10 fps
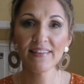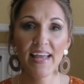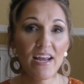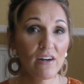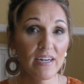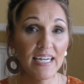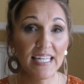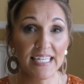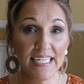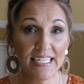They are a
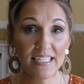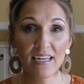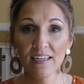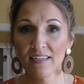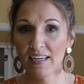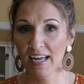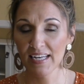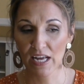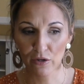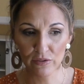clean, and
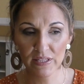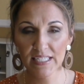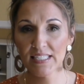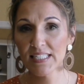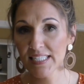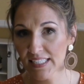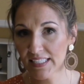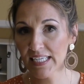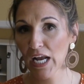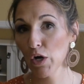healthy
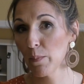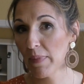skincare,